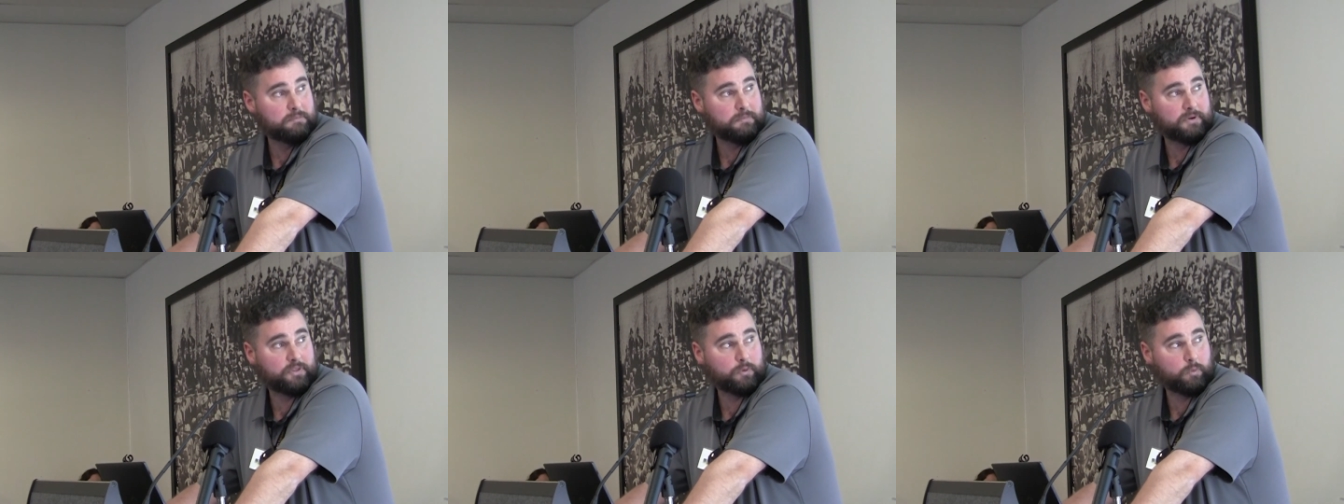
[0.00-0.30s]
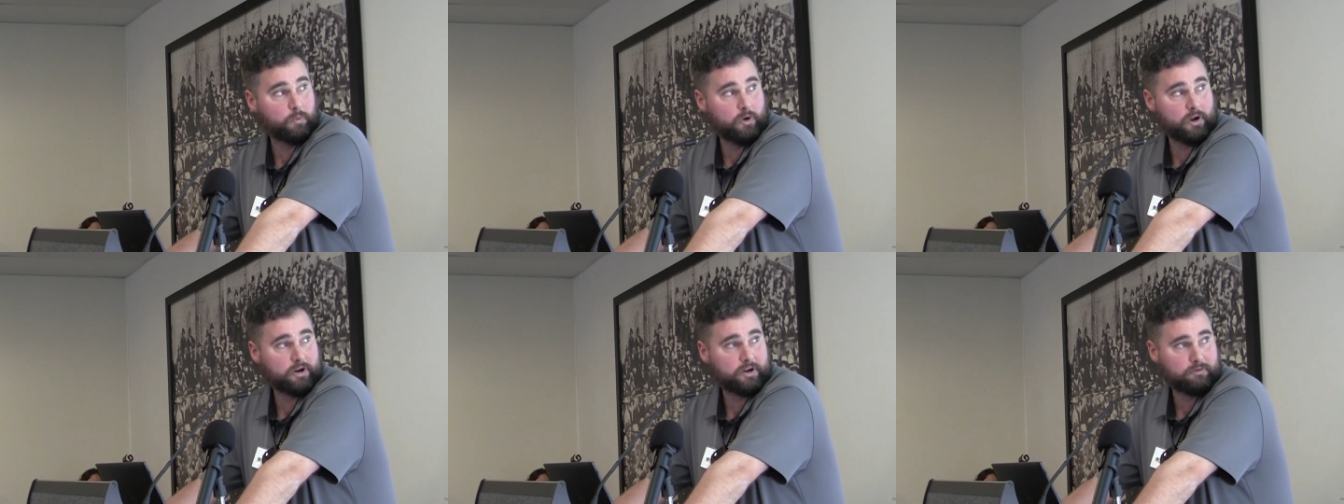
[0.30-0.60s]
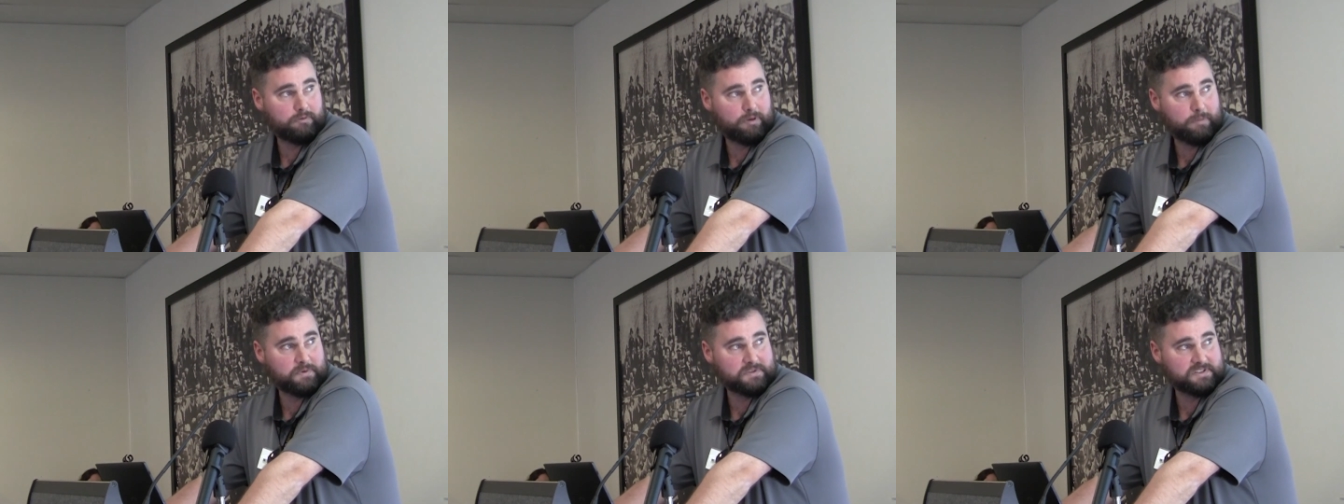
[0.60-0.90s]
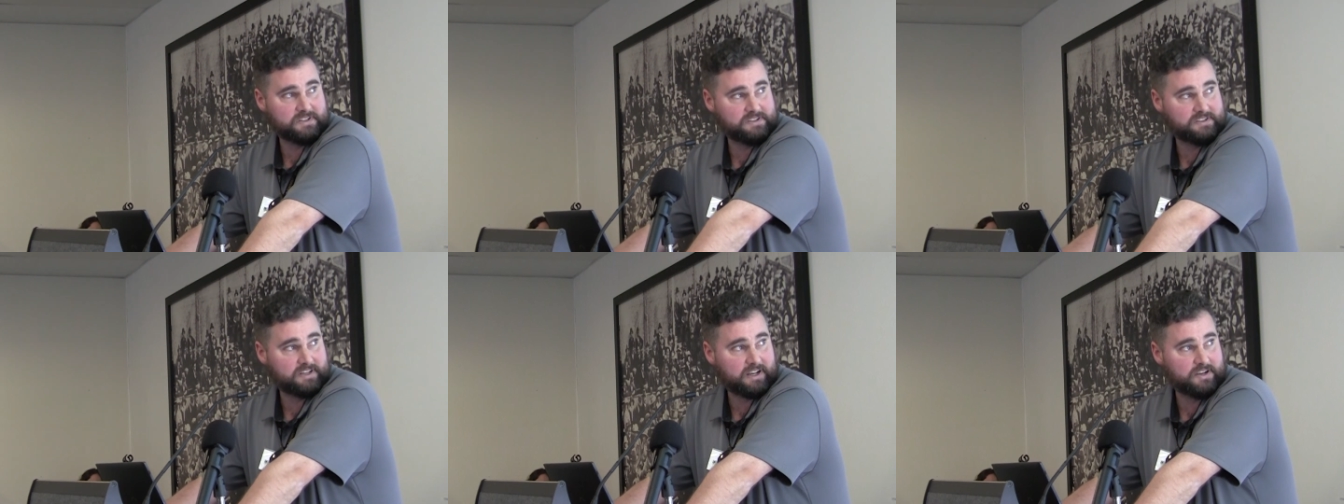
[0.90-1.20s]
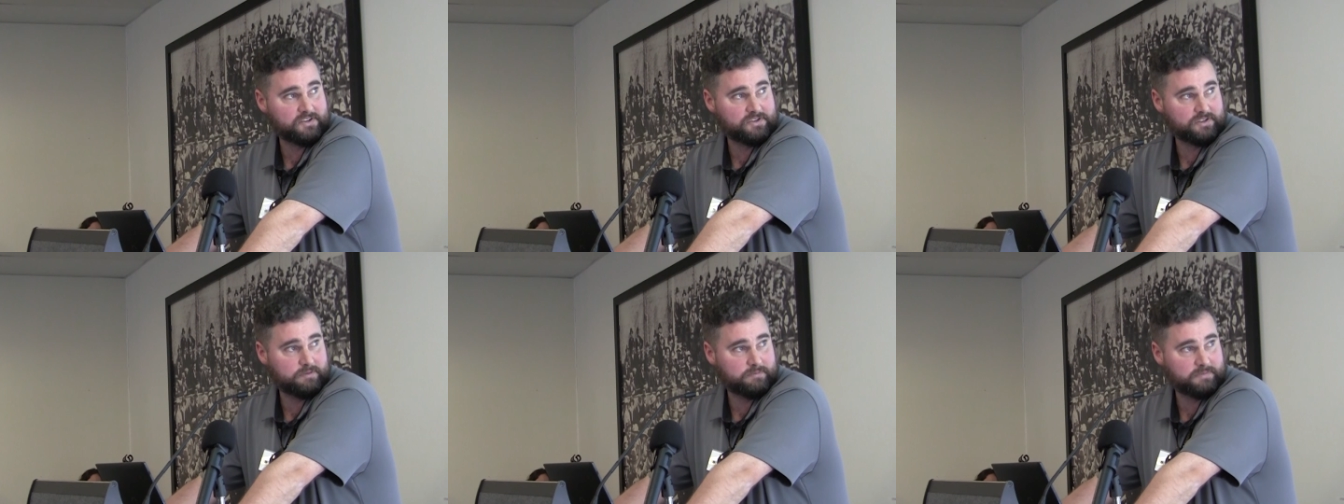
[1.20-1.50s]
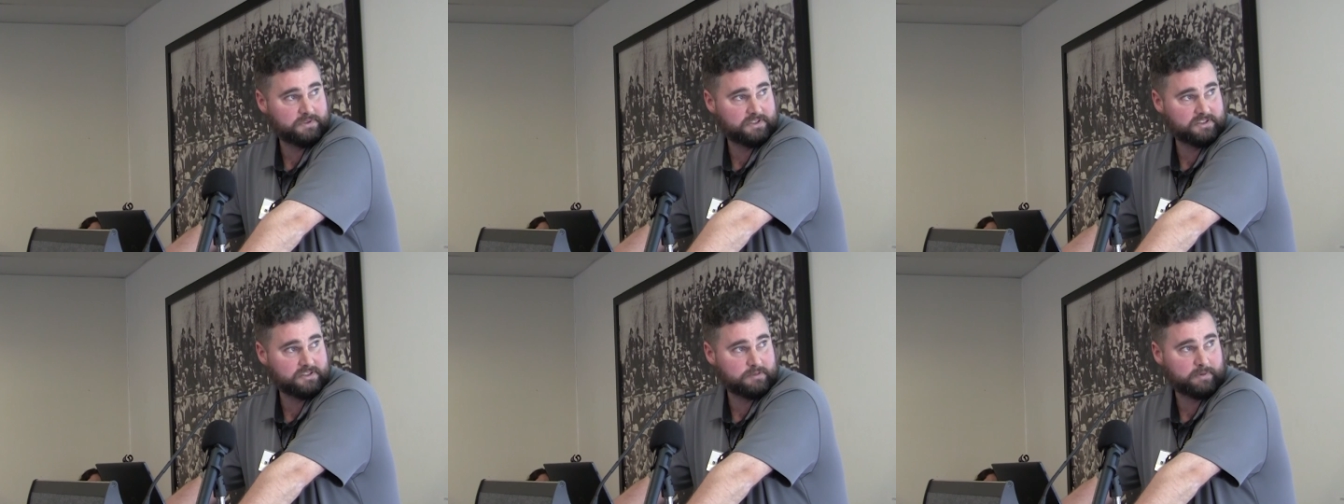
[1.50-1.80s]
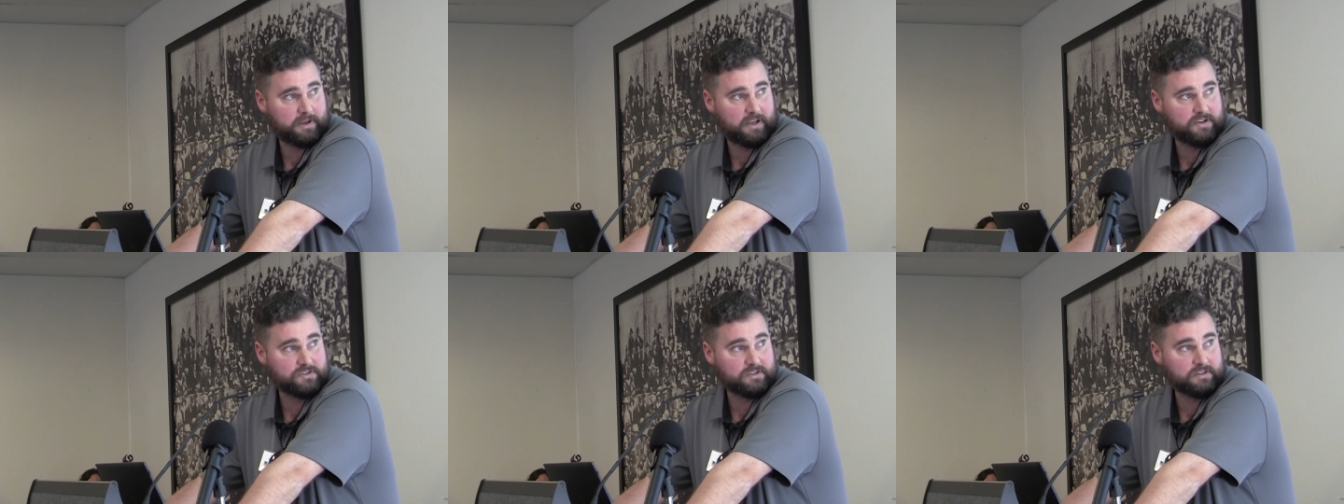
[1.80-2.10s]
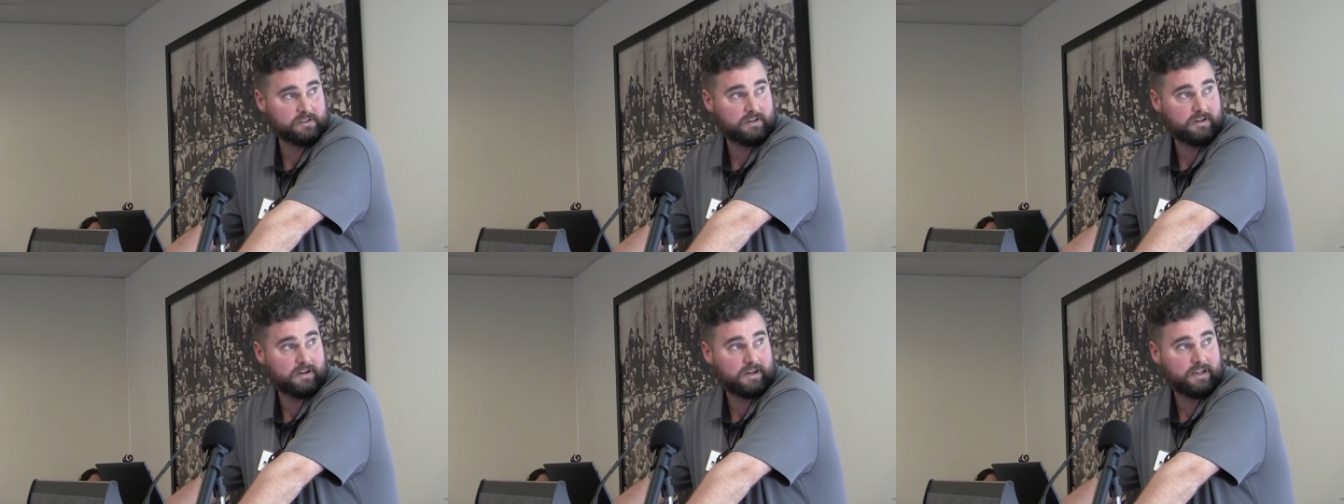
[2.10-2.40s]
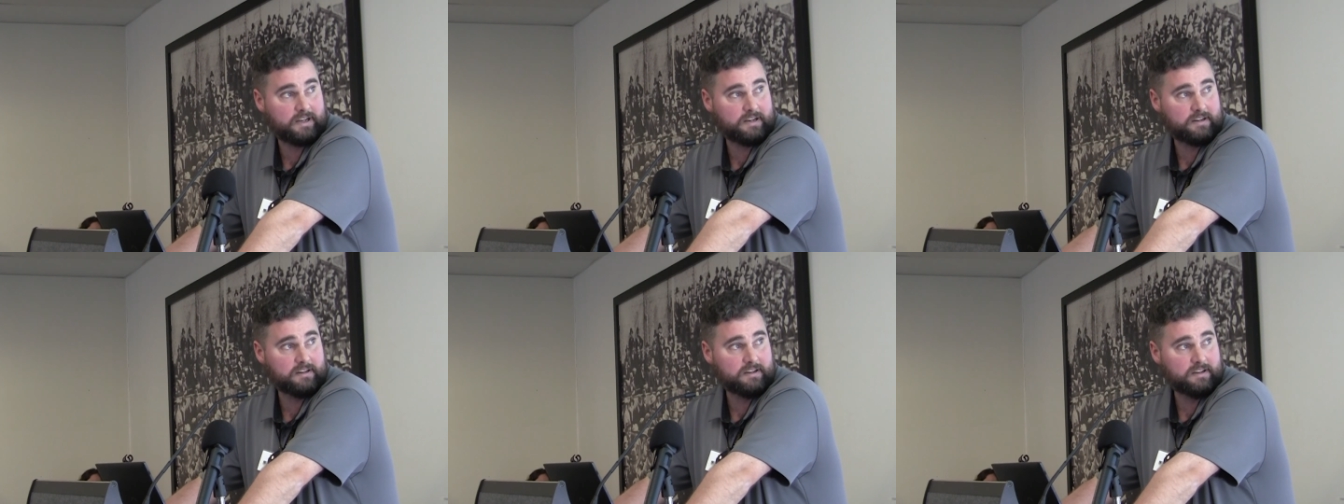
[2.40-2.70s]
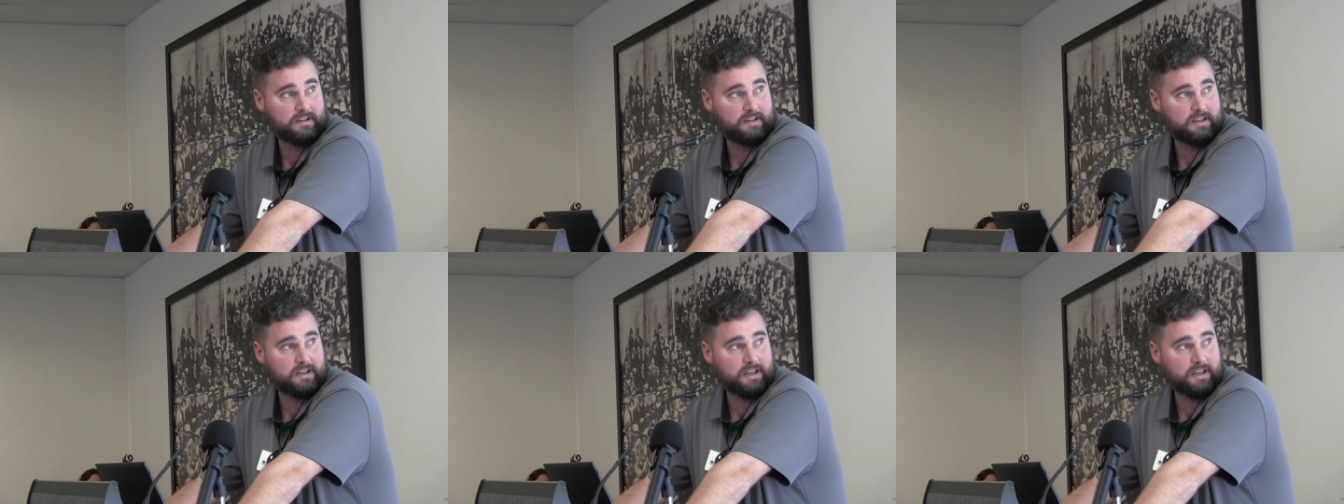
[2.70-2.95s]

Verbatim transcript: but the worker representation and participation guide